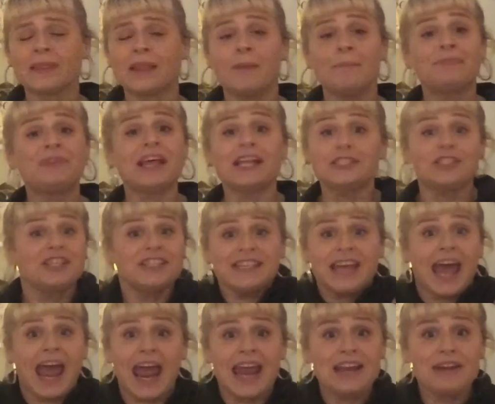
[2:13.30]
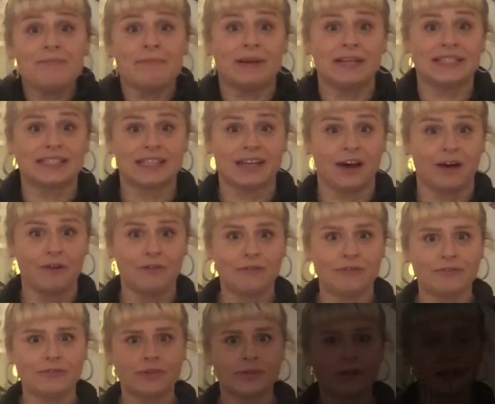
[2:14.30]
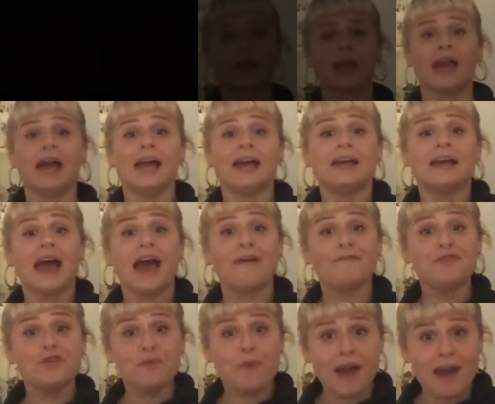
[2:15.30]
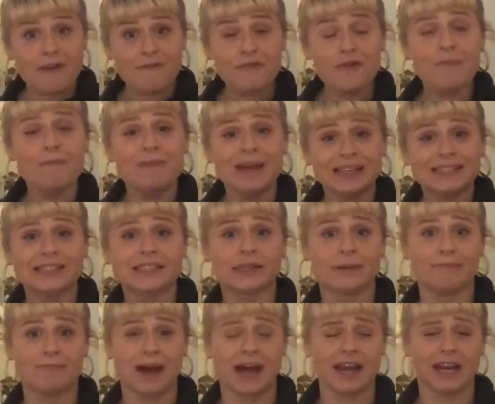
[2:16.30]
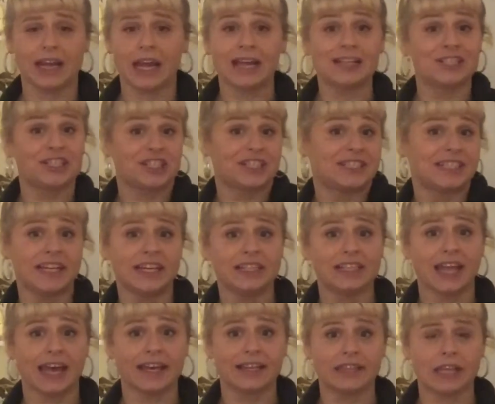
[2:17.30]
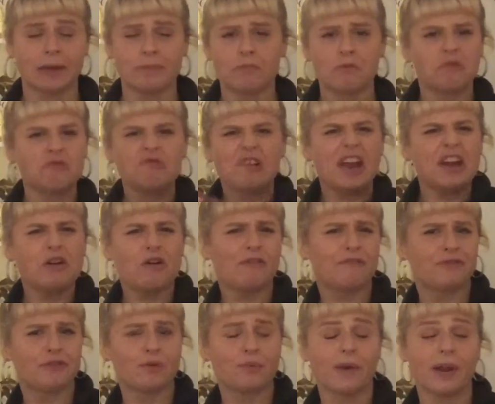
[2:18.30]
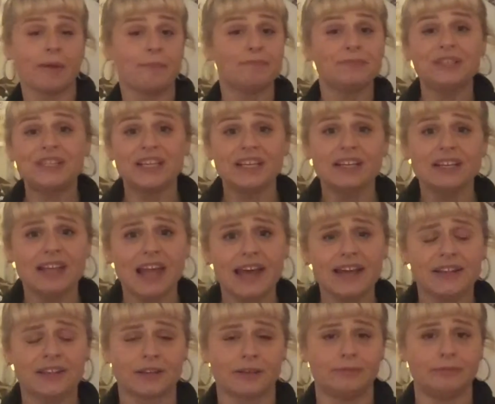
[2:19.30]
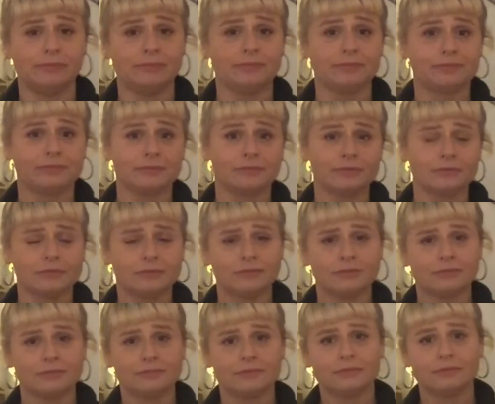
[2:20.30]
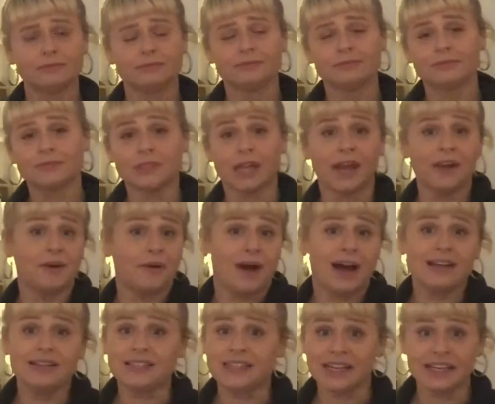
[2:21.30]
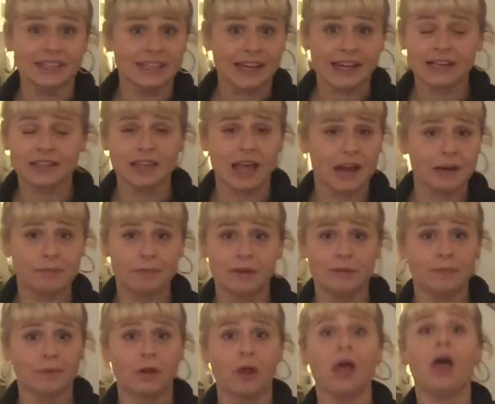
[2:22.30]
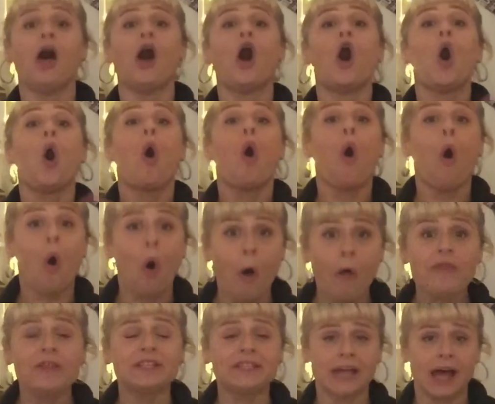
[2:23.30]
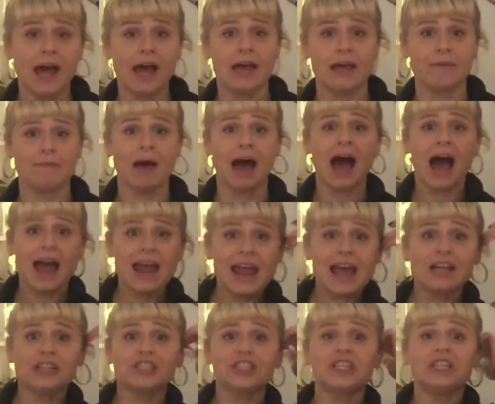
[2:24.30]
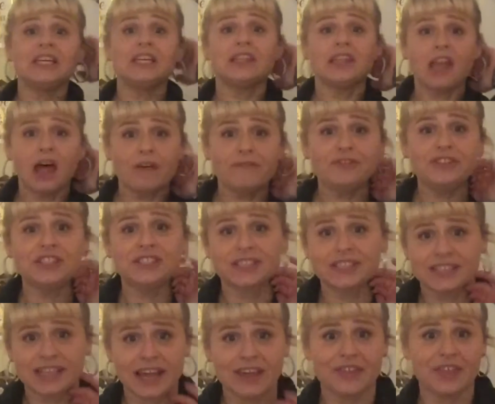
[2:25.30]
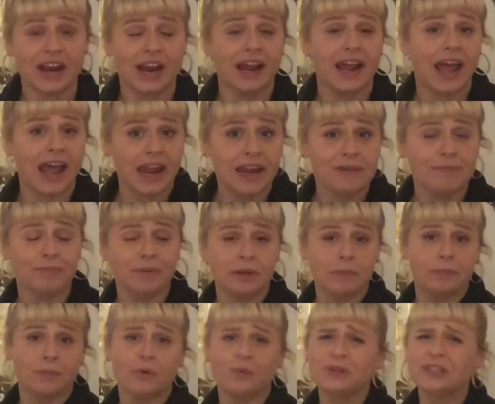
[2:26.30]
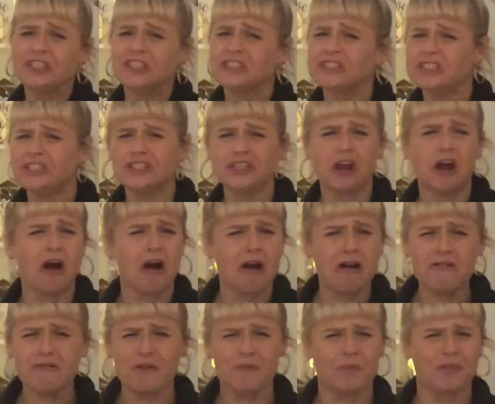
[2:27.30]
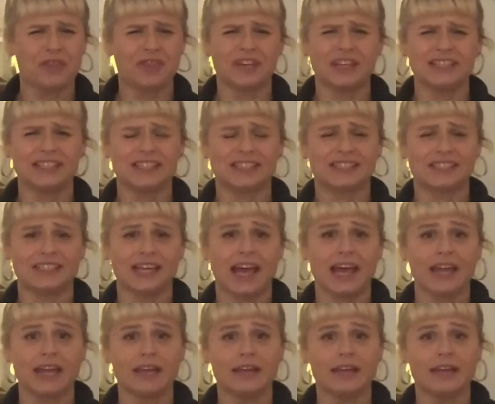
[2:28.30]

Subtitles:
That's because I hated myself. Have you ever met somebody and just didn't like them? Right off the rip. Didn't like them. I know I didn't like a lot of people all the time. I actually love to say that I hate people, which is such a horrible thing to say.